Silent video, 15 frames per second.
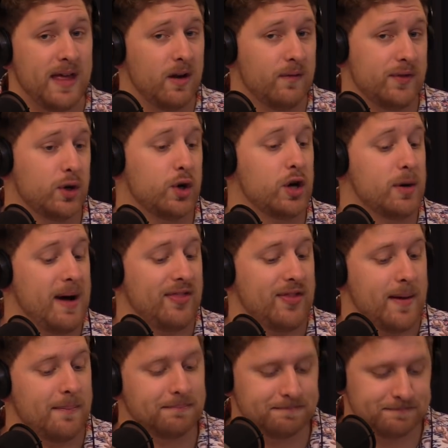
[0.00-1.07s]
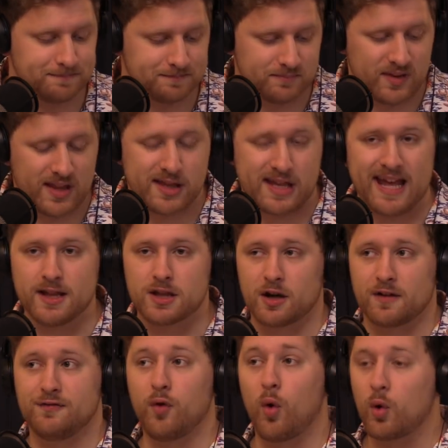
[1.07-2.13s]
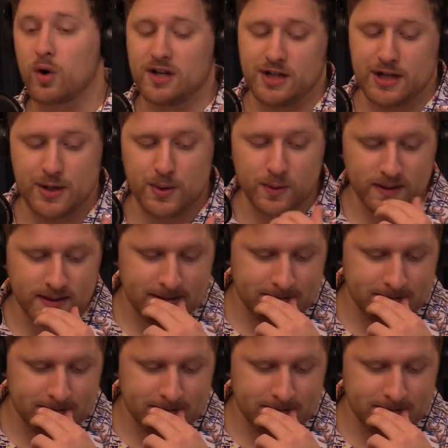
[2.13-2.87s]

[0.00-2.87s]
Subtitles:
They don't feel good about them. The Saints are 4-2,